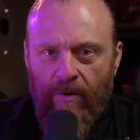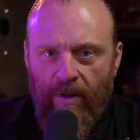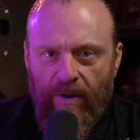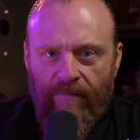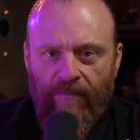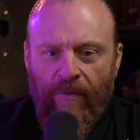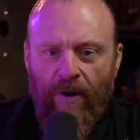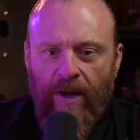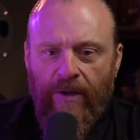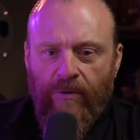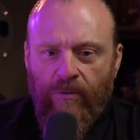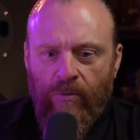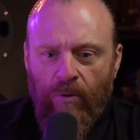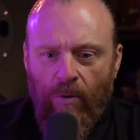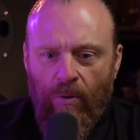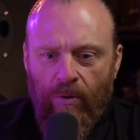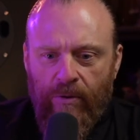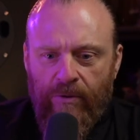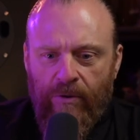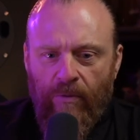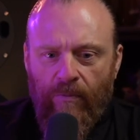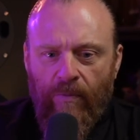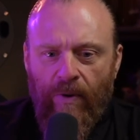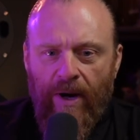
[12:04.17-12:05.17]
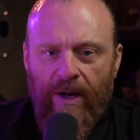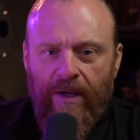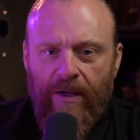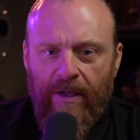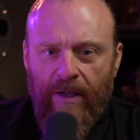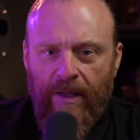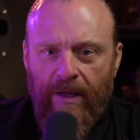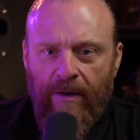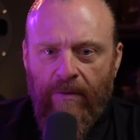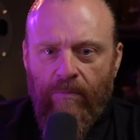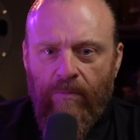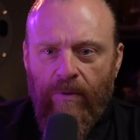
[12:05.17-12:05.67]
if I talk
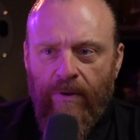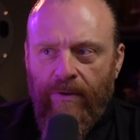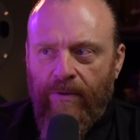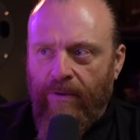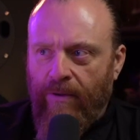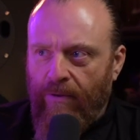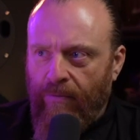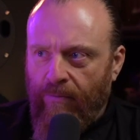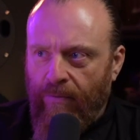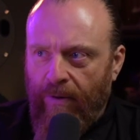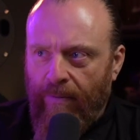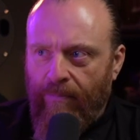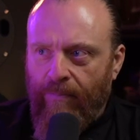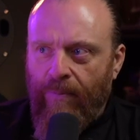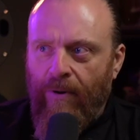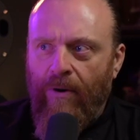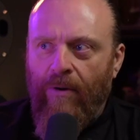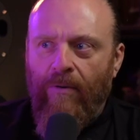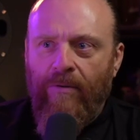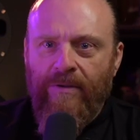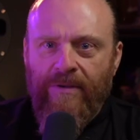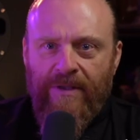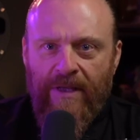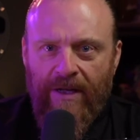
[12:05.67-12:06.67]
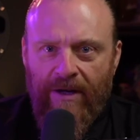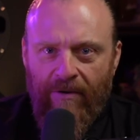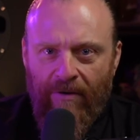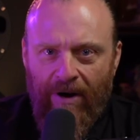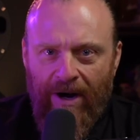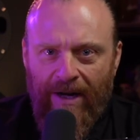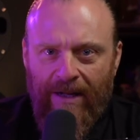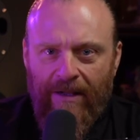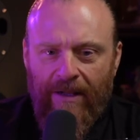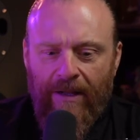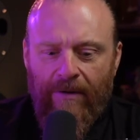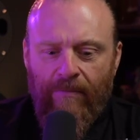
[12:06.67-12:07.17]
directly with the three Pure Ones,
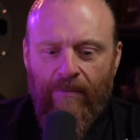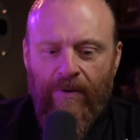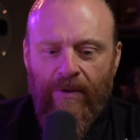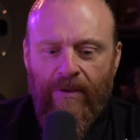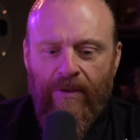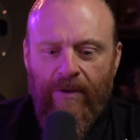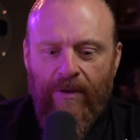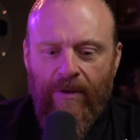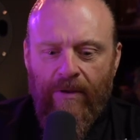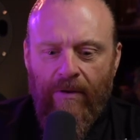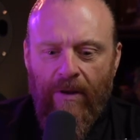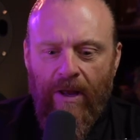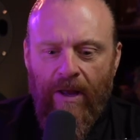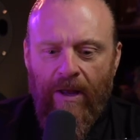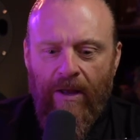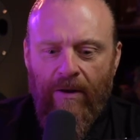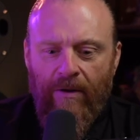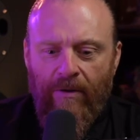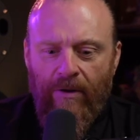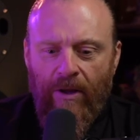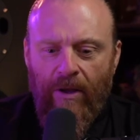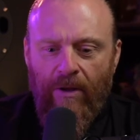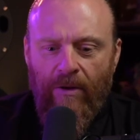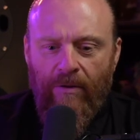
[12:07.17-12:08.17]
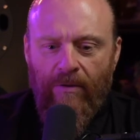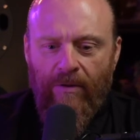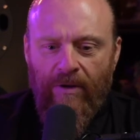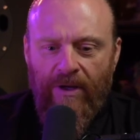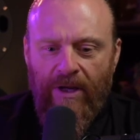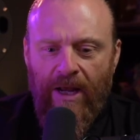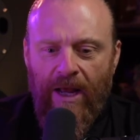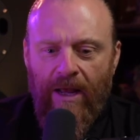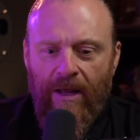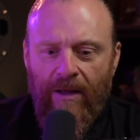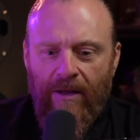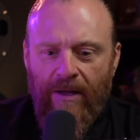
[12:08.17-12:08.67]
directly with uh,
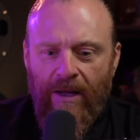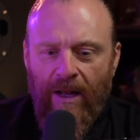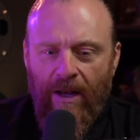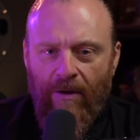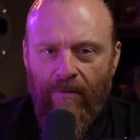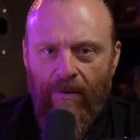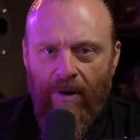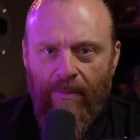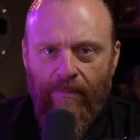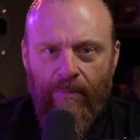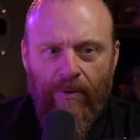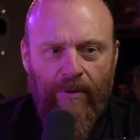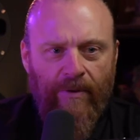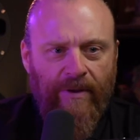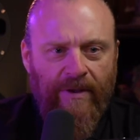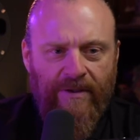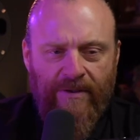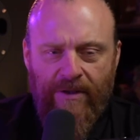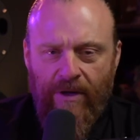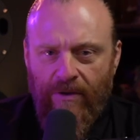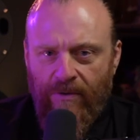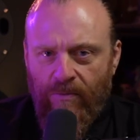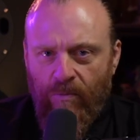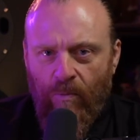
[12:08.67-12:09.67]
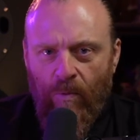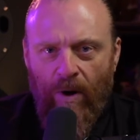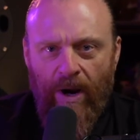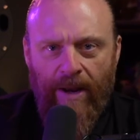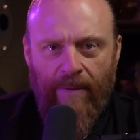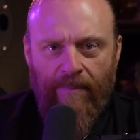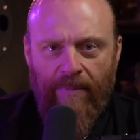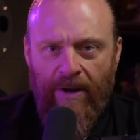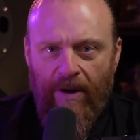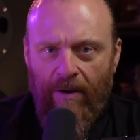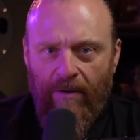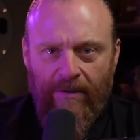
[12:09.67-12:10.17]
Ye- Yellow Emperor, this goes way
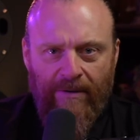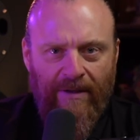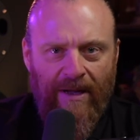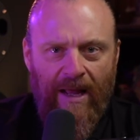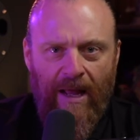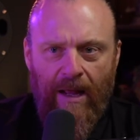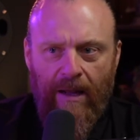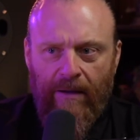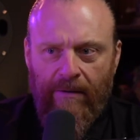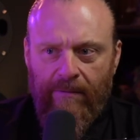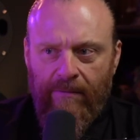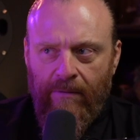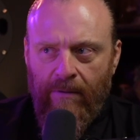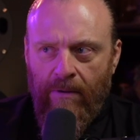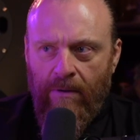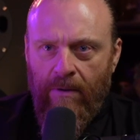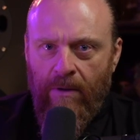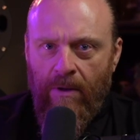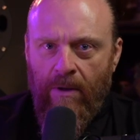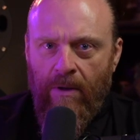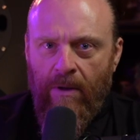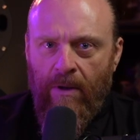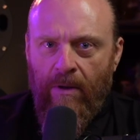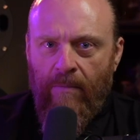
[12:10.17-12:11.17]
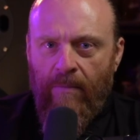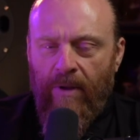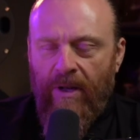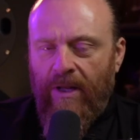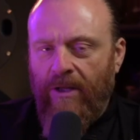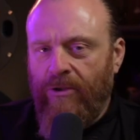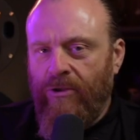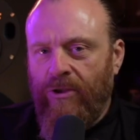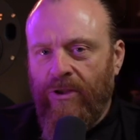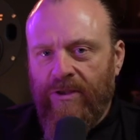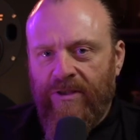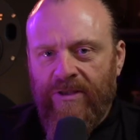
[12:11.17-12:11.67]
beyond that. Mm-hmm. But
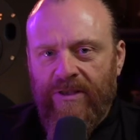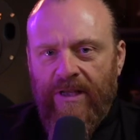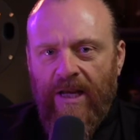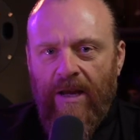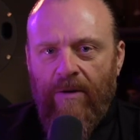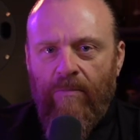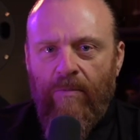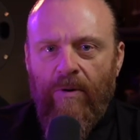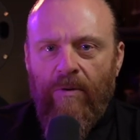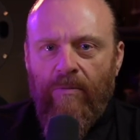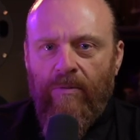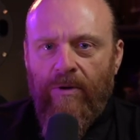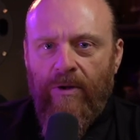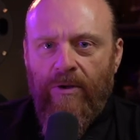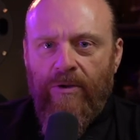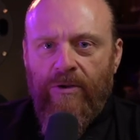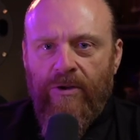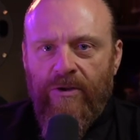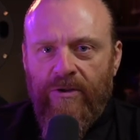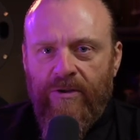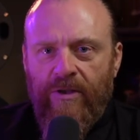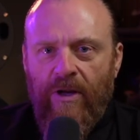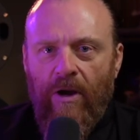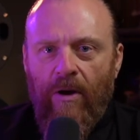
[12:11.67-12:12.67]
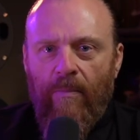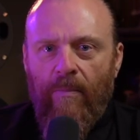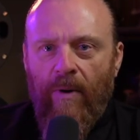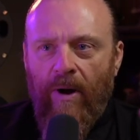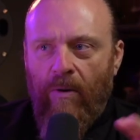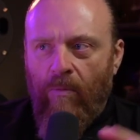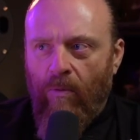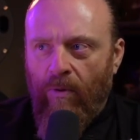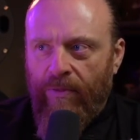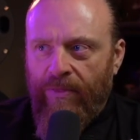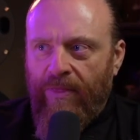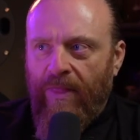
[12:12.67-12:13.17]
let's just say we were to just go by
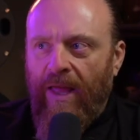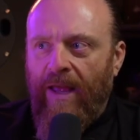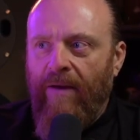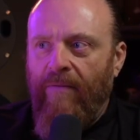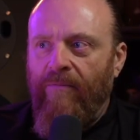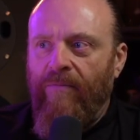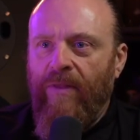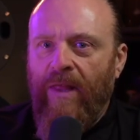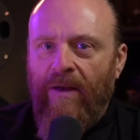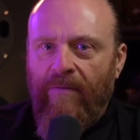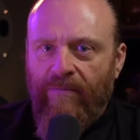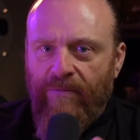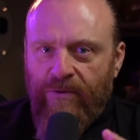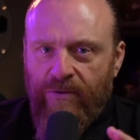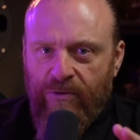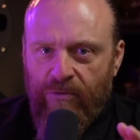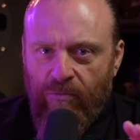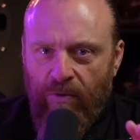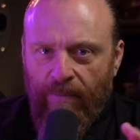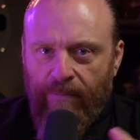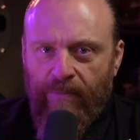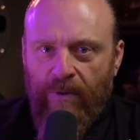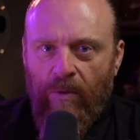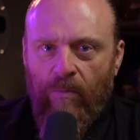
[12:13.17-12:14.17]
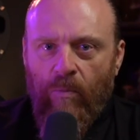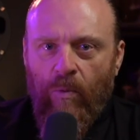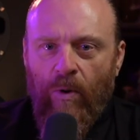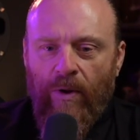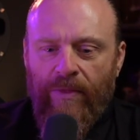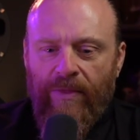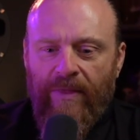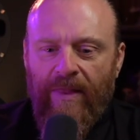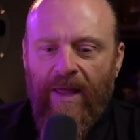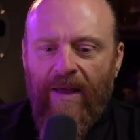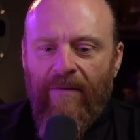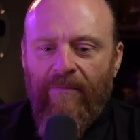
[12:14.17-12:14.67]
what they've, they've scripted,
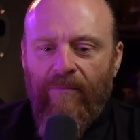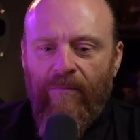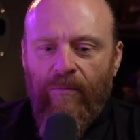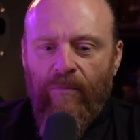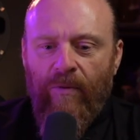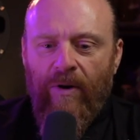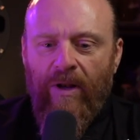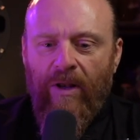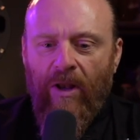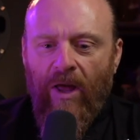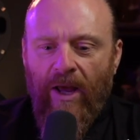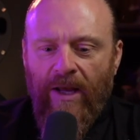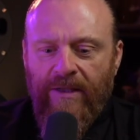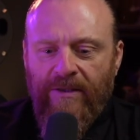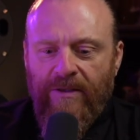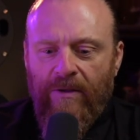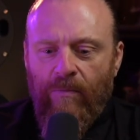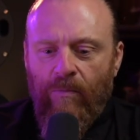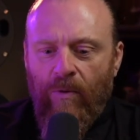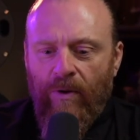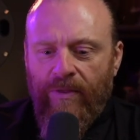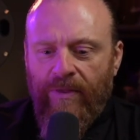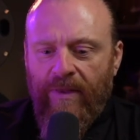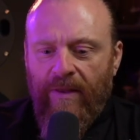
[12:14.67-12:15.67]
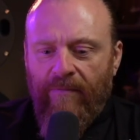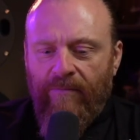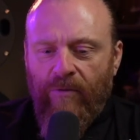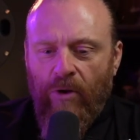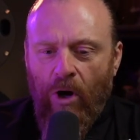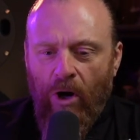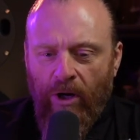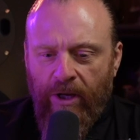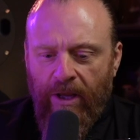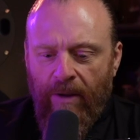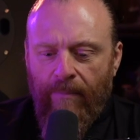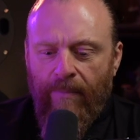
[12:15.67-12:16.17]
what they've realized, and what they've
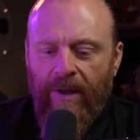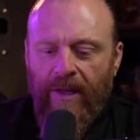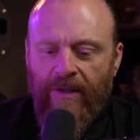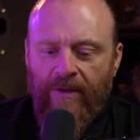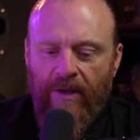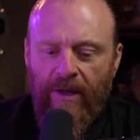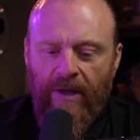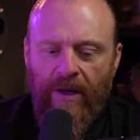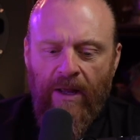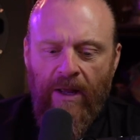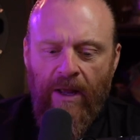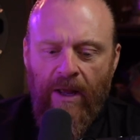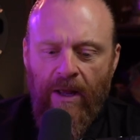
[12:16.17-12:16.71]
documented.